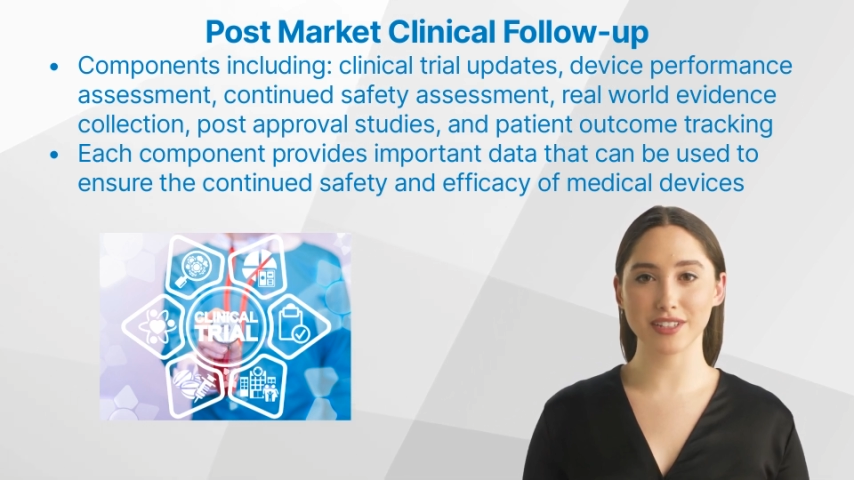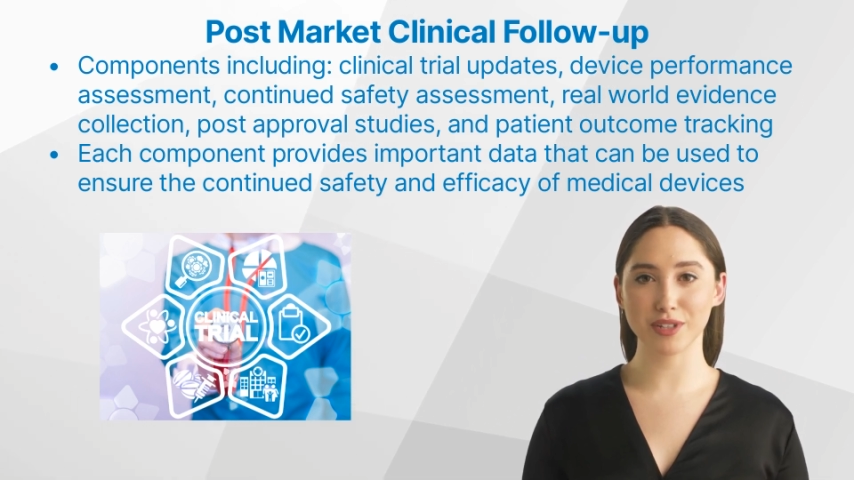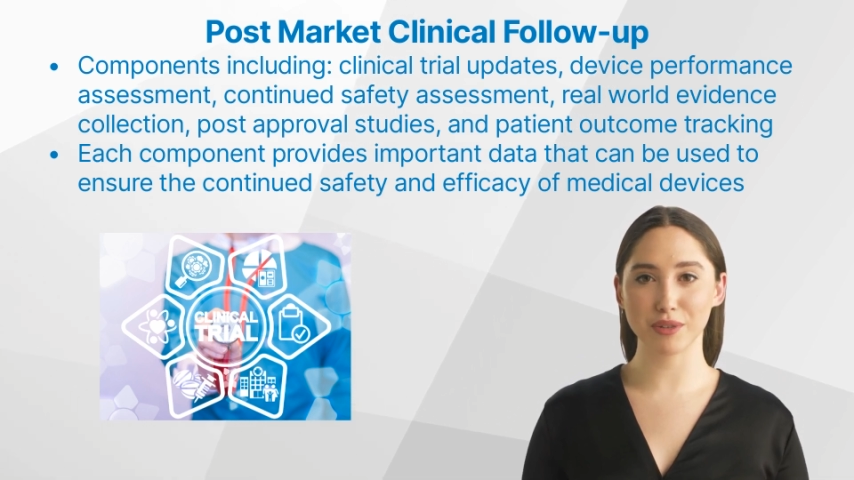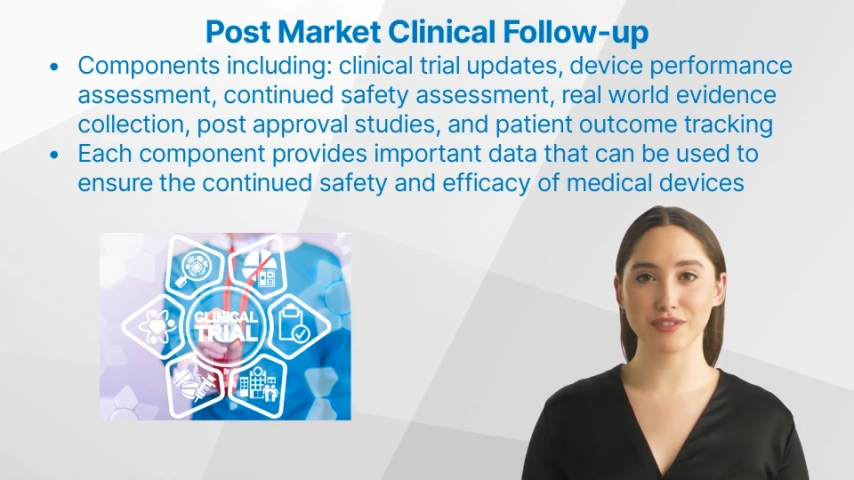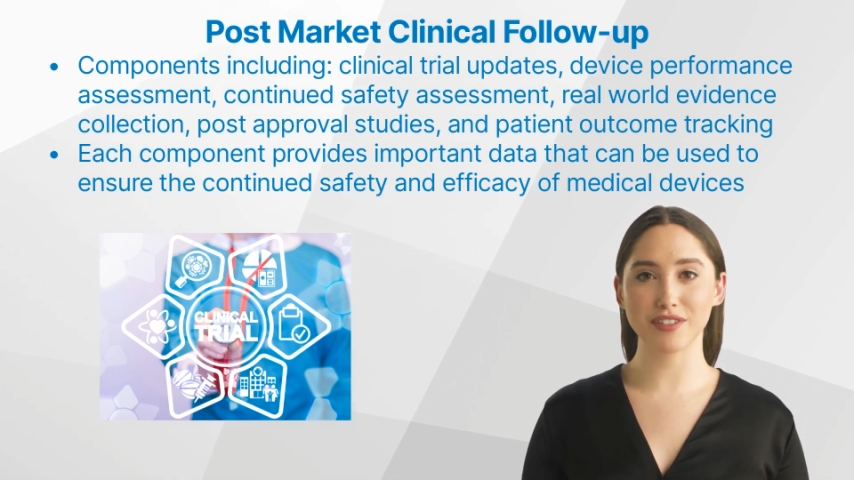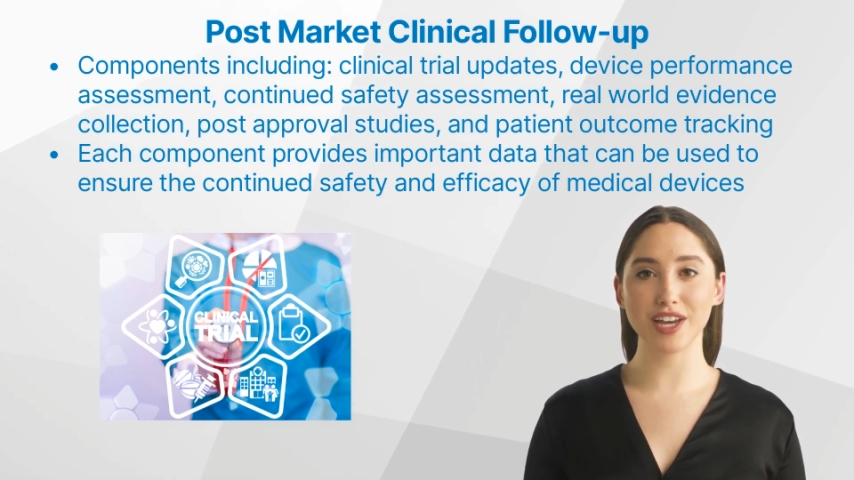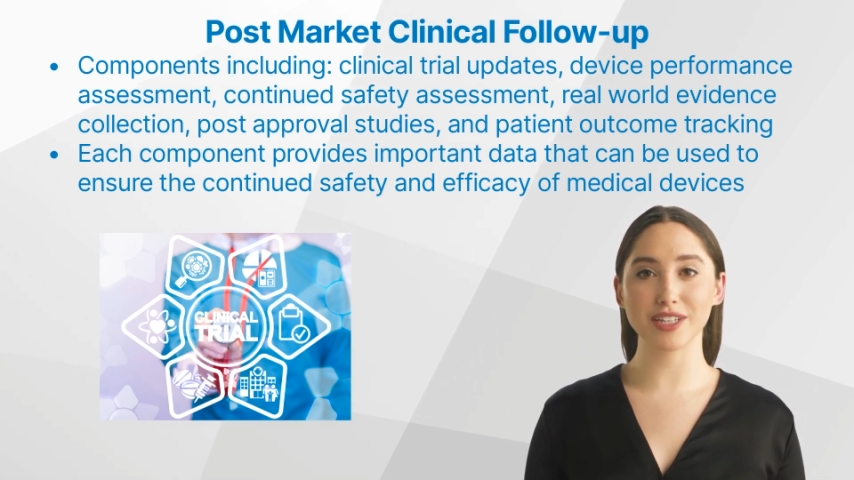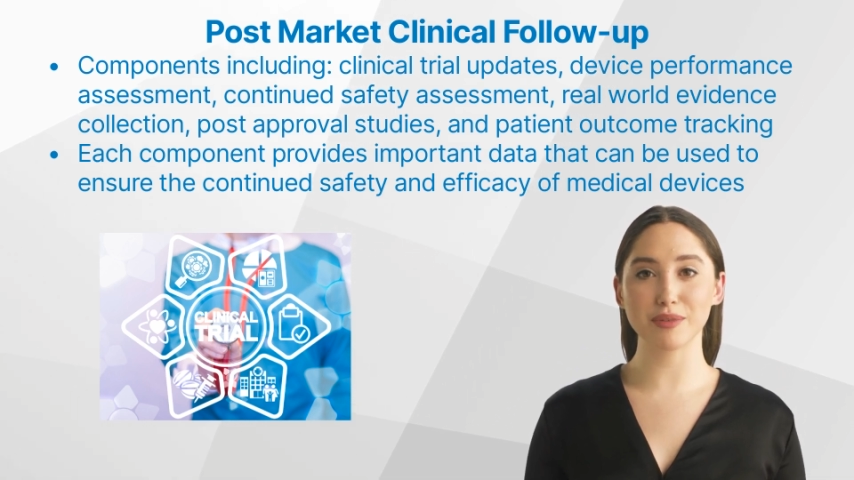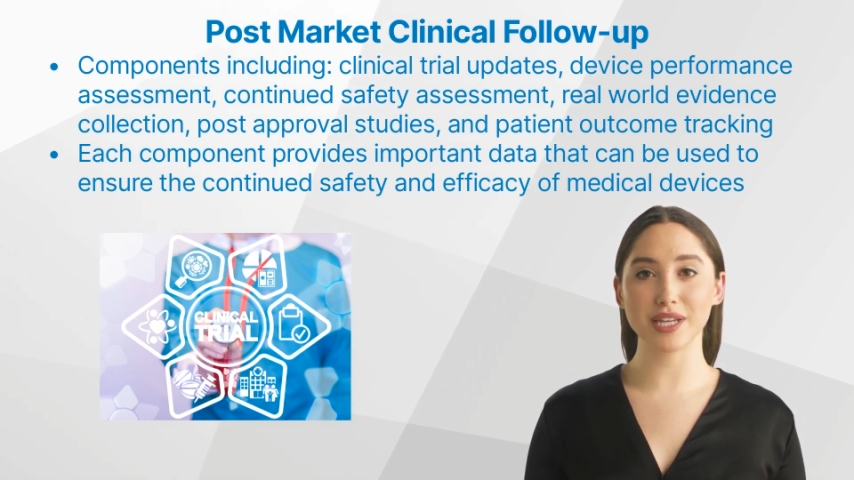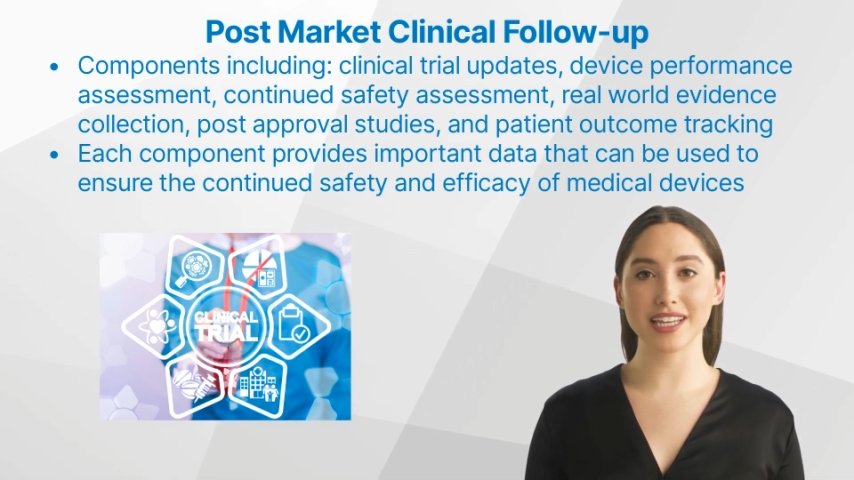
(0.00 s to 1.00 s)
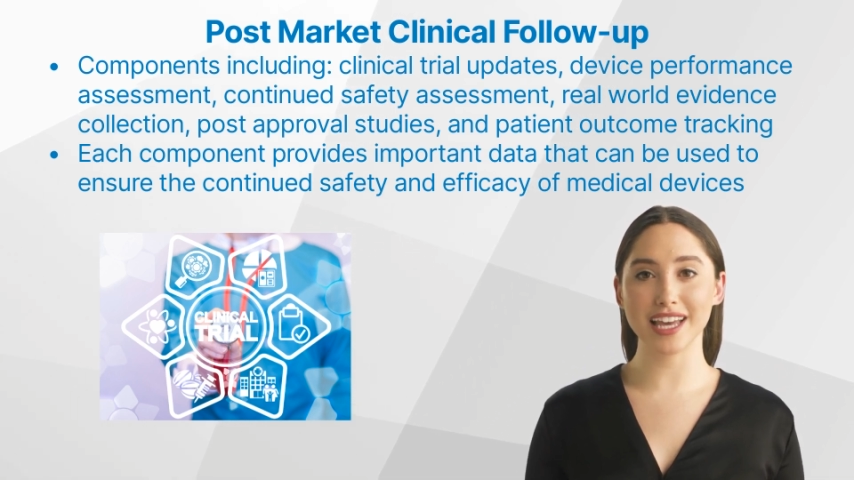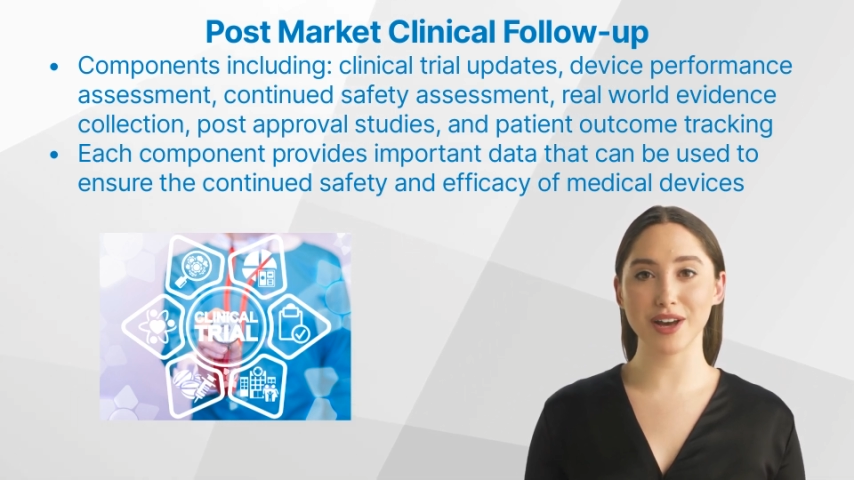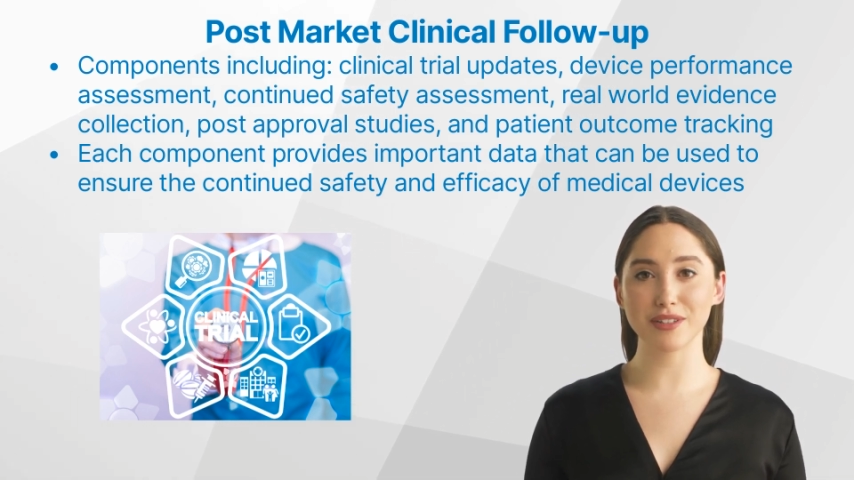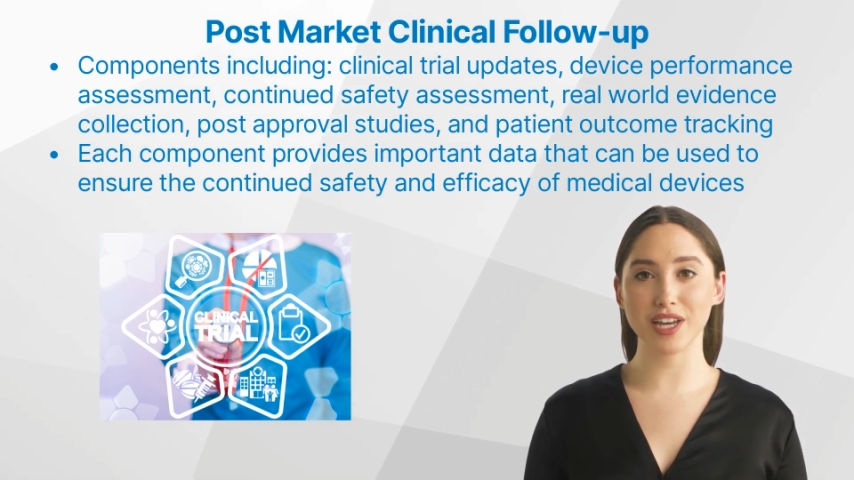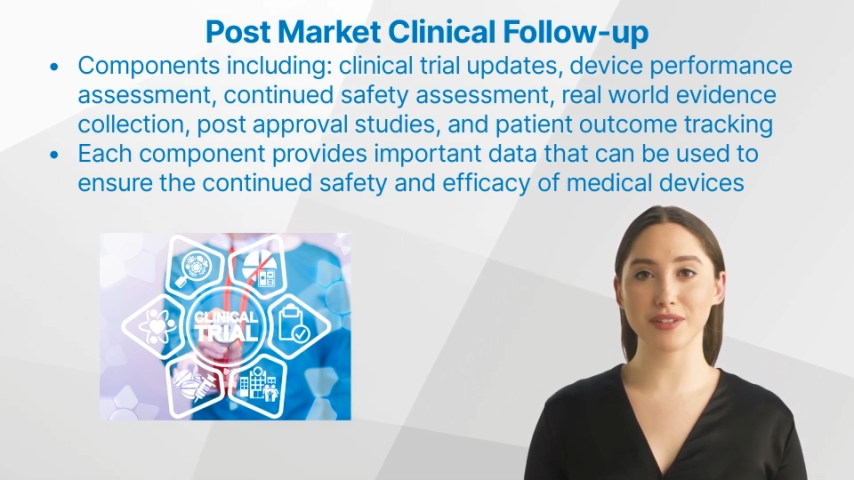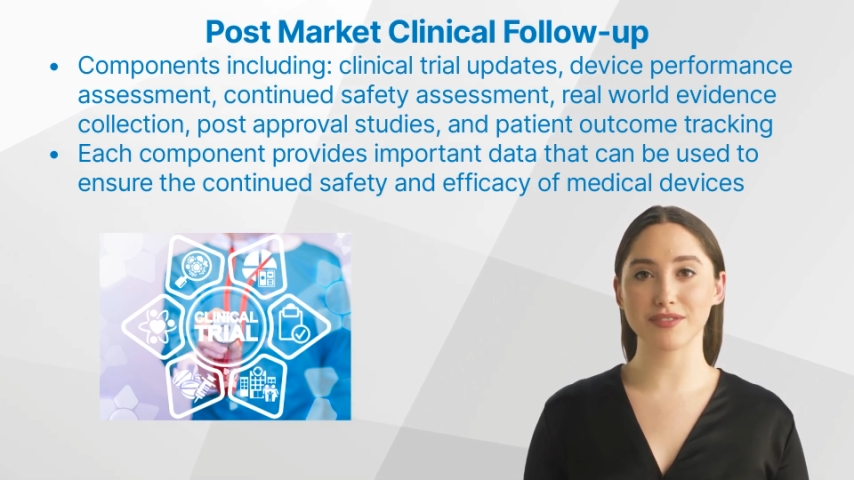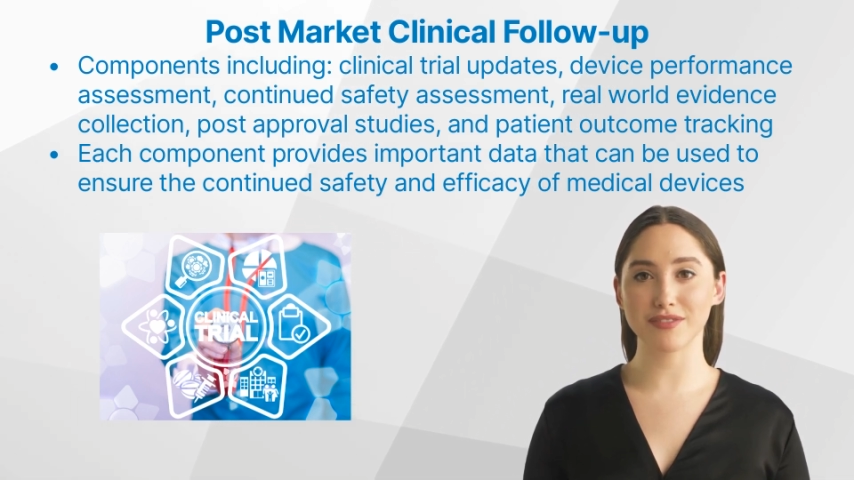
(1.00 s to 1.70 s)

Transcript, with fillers: who evaluate the outcome